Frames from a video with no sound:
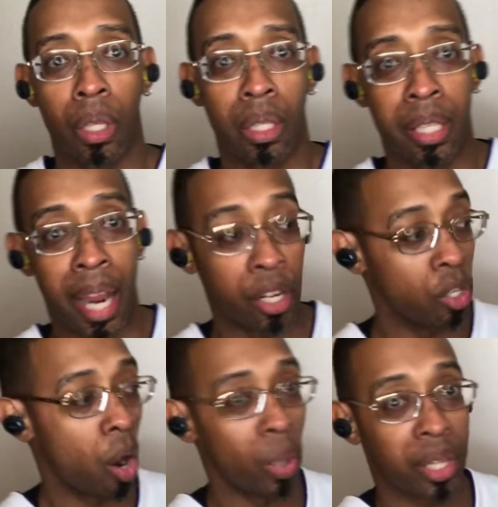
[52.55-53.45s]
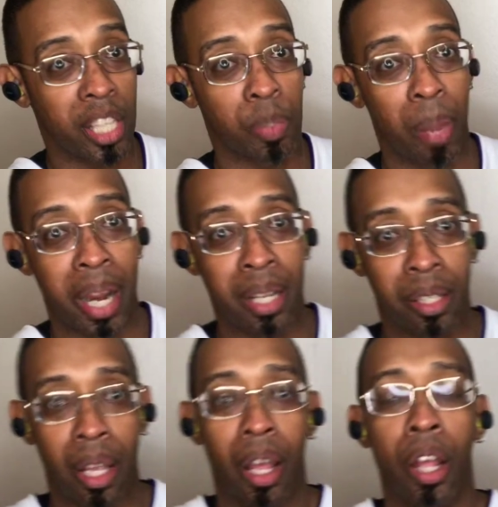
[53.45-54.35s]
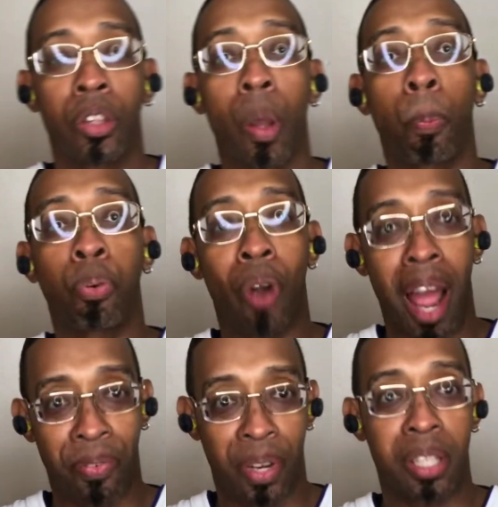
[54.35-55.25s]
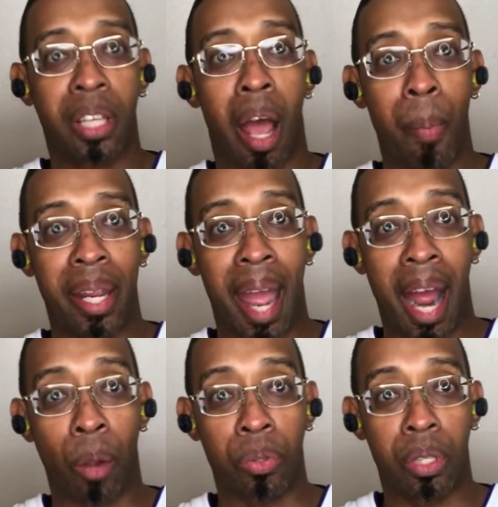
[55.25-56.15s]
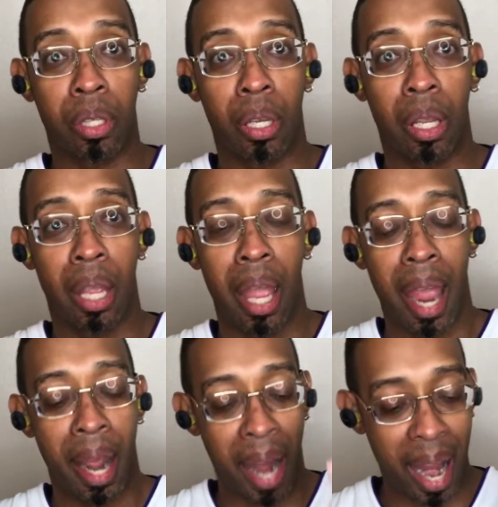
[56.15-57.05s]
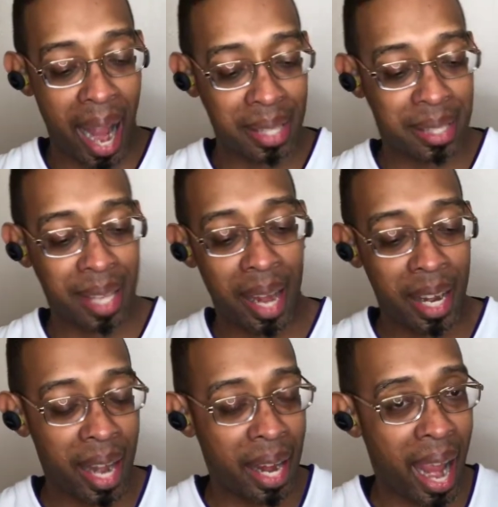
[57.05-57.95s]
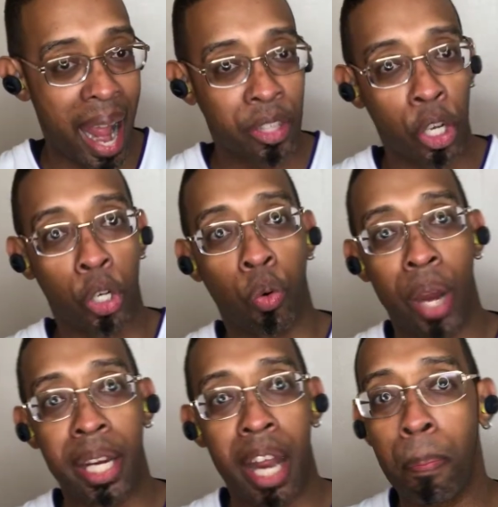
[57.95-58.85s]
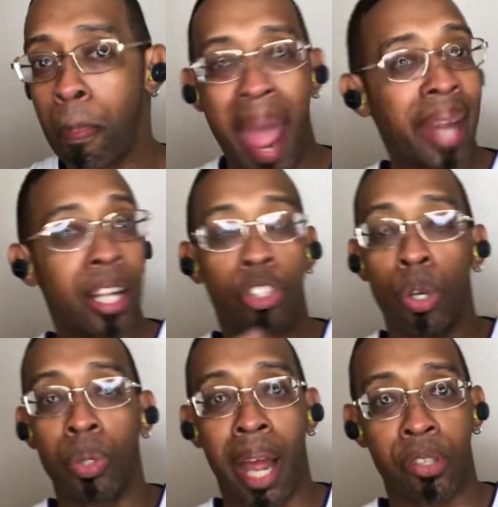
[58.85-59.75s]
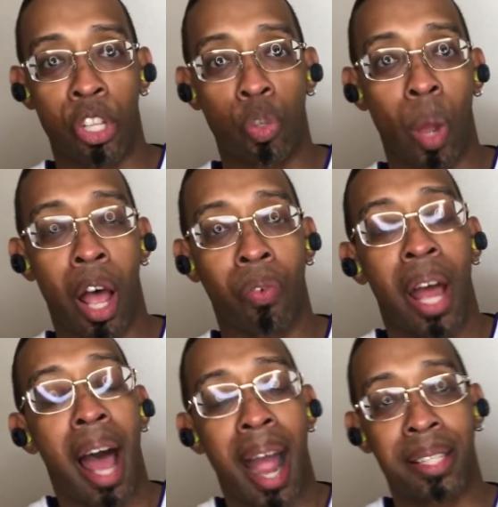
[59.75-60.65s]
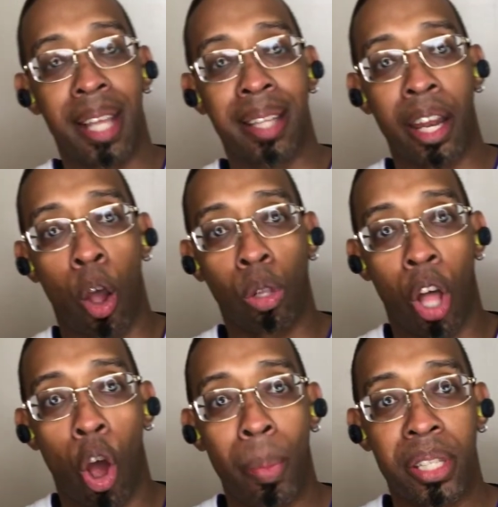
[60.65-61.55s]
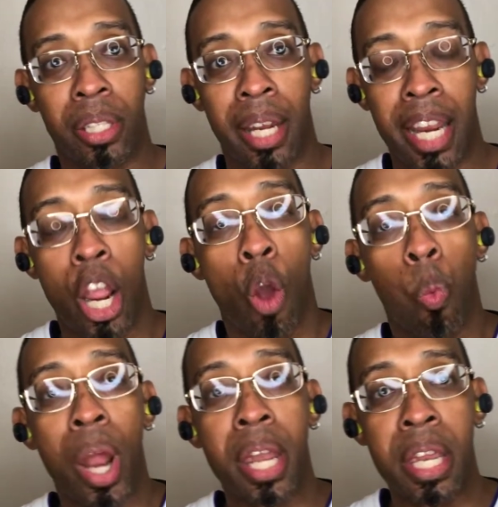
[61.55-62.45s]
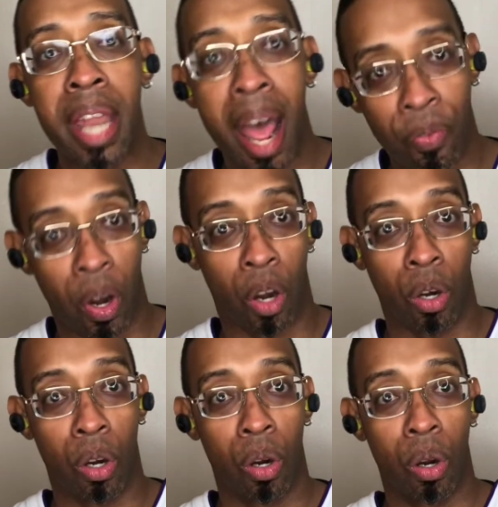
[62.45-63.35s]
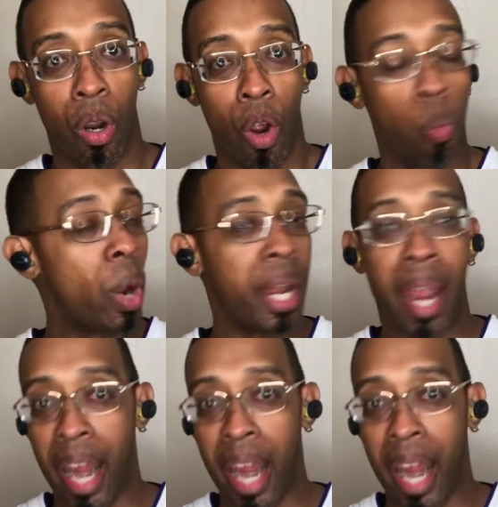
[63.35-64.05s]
Yeah, you know what this means. The prophet is coming out. And I had said it and I had decreed it back in 2012. I said that Oklahoma City would never win an